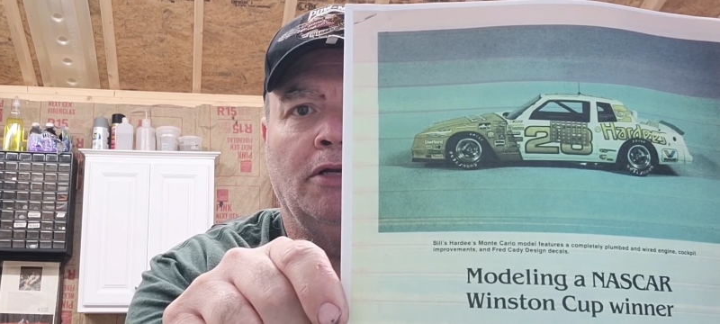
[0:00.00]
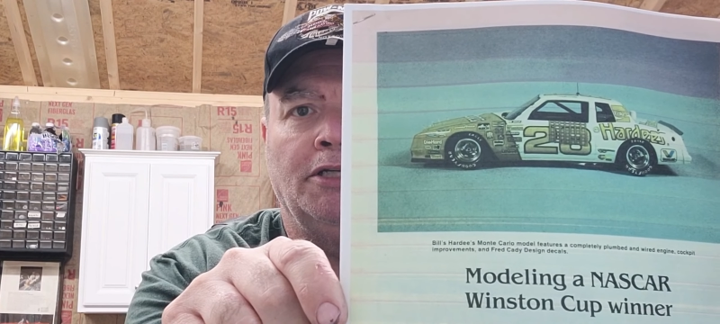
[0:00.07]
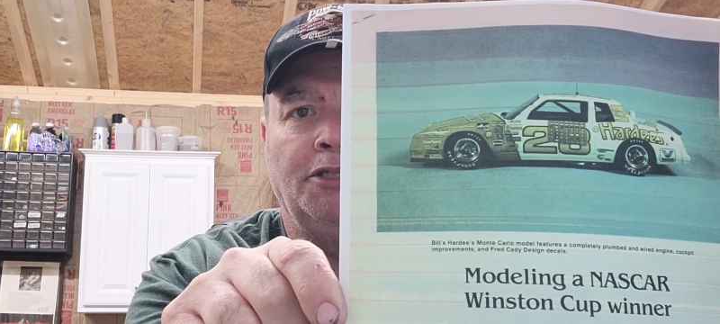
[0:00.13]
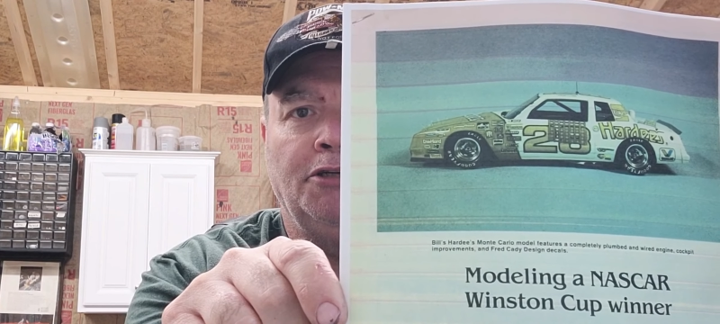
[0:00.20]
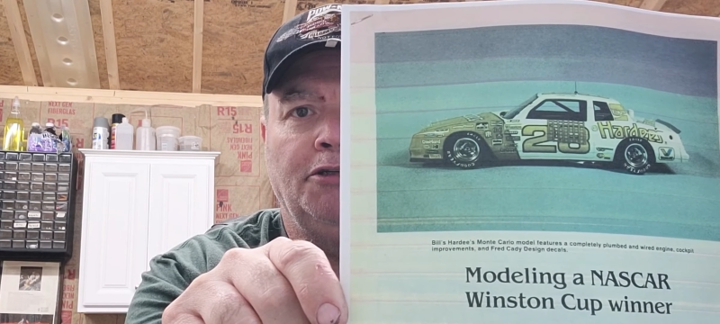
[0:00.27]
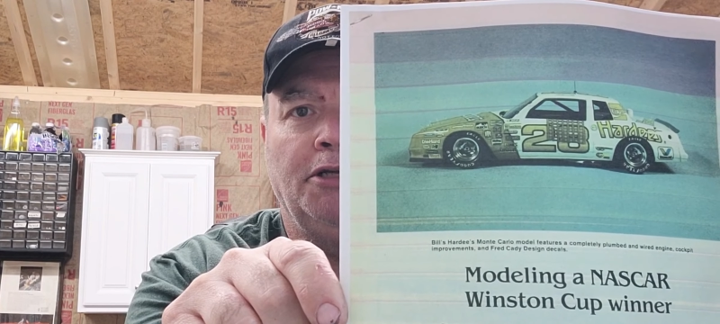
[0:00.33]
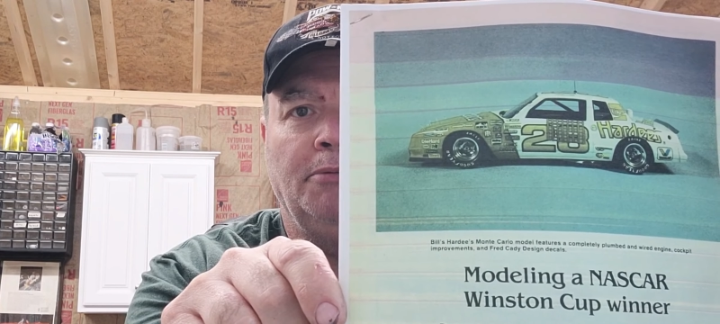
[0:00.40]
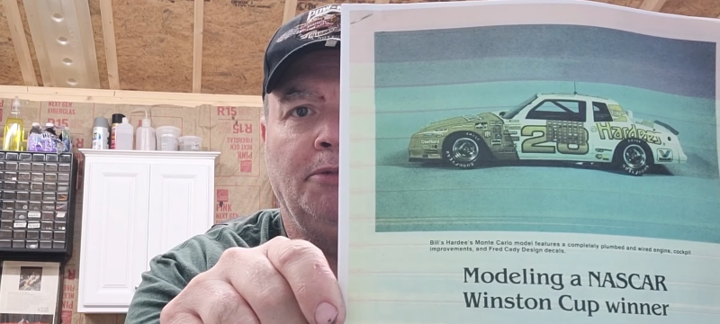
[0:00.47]
his
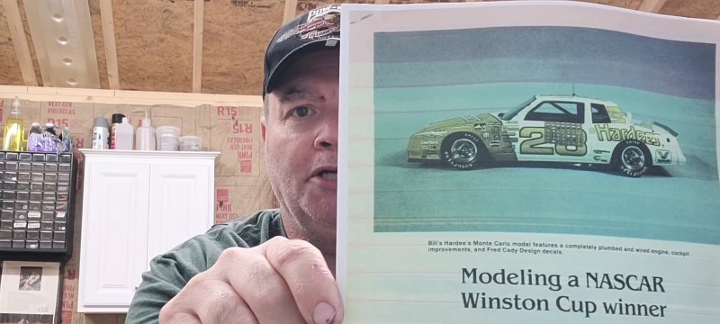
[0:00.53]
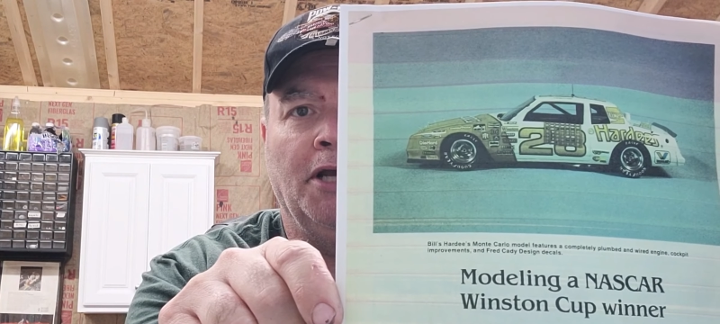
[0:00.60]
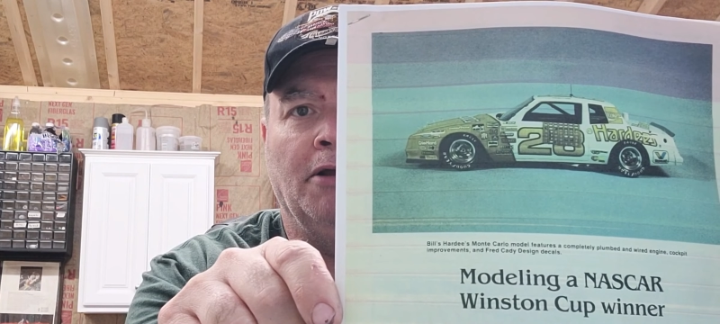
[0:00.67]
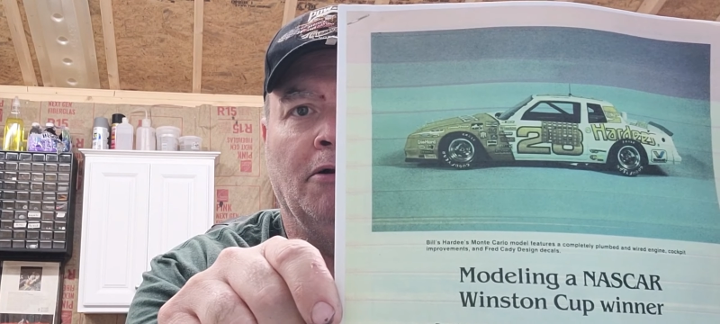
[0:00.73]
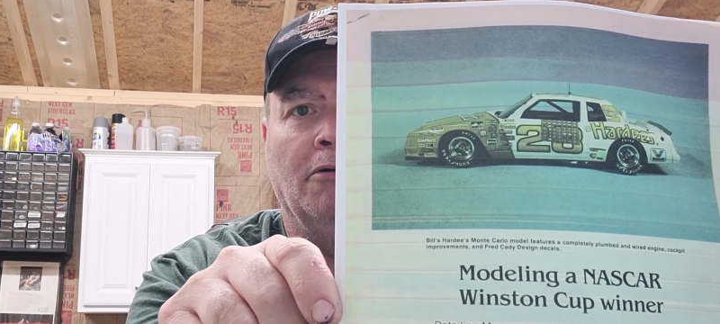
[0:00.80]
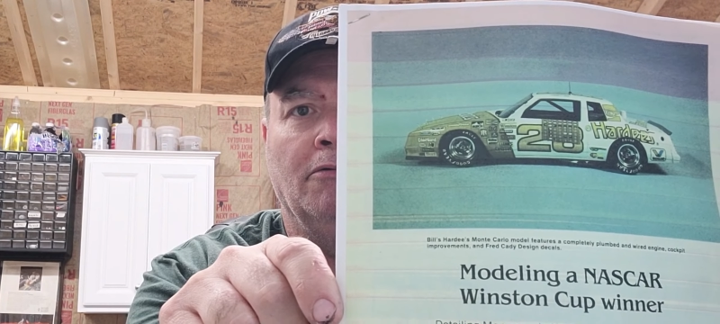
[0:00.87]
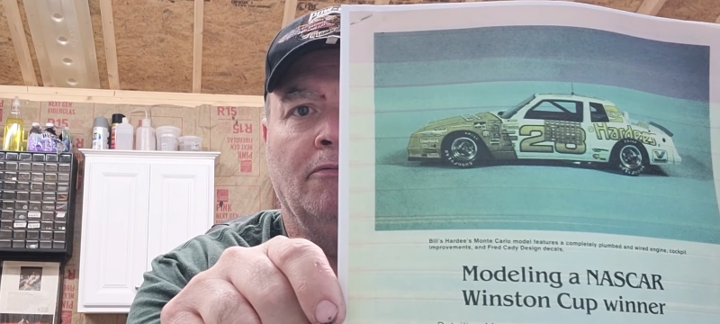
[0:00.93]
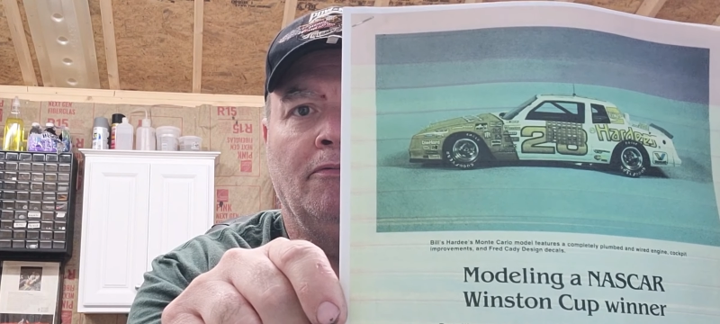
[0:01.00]
YouTube
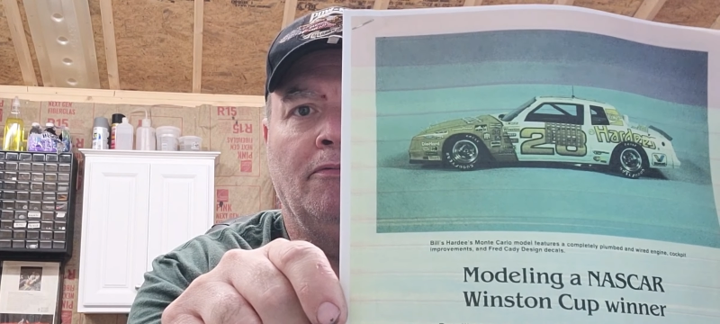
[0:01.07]
channel.